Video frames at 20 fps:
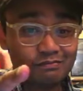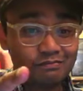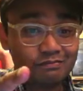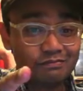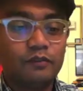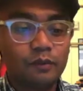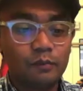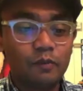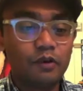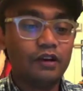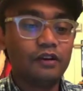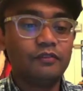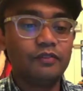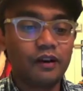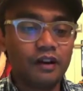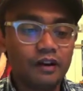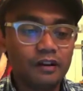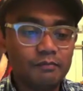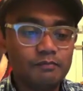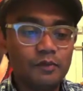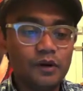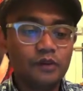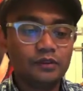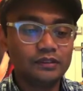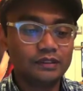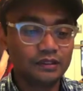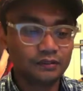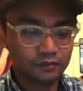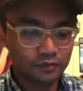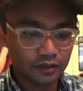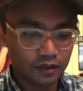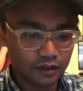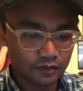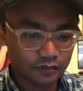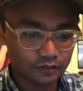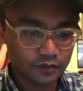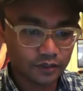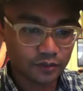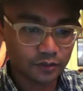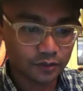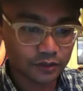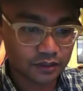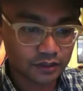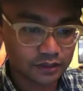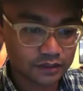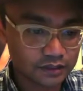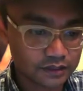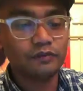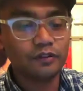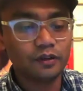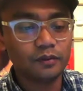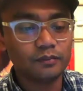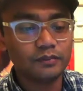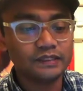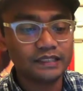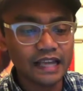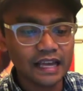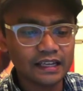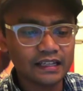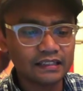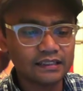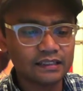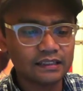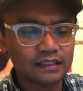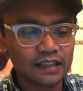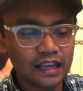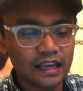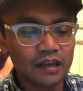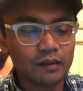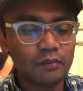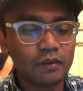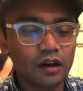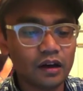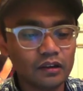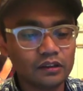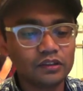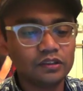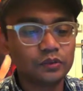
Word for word: From one of our most involved viewers, from Zach is a Lamb on